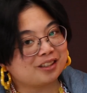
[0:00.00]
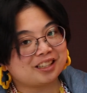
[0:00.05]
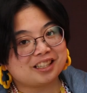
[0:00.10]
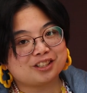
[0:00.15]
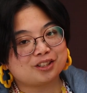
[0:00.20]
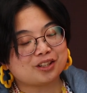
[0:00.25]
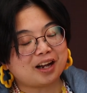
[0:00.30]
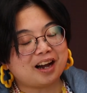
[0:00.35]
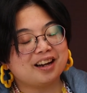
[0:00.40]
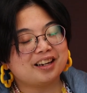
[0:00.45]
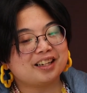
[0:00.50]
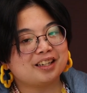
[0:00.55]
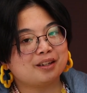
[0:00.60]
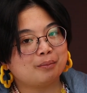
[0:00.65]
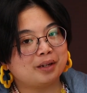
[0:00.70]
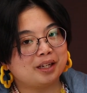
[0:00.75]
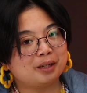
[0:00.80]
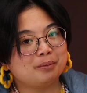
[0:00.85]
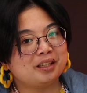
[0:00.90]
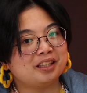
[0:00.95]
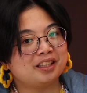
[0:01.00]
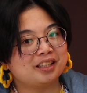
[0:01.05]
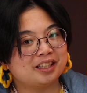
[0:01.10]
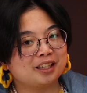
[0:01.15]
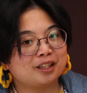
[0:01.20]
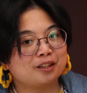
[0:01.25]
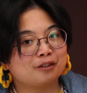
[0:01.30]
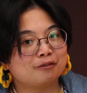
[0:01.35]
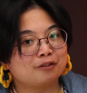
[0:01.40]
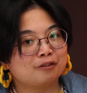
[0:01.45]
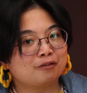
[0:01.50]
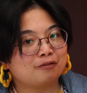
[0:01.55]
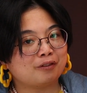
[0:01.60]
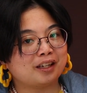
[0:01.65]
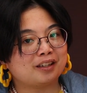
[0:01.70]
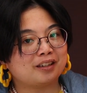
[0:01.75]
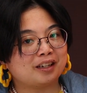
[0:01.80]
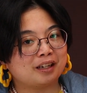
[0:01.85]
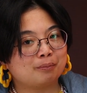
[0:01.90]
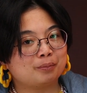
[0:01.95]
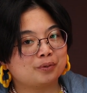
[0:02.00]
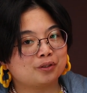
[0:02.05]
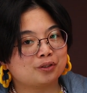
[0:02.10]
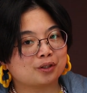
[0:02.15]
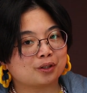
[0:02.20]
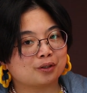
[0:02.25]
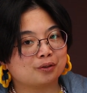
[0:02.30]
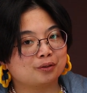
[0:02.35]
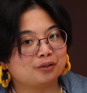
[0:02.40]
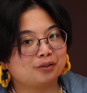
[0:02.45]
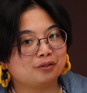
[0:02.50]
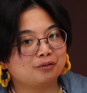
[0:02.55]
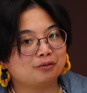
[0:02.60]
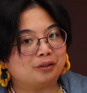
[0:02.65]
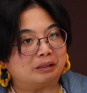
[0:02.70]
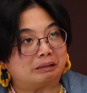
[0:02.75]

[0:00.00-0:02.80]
I saw it, it made me think of the final episode.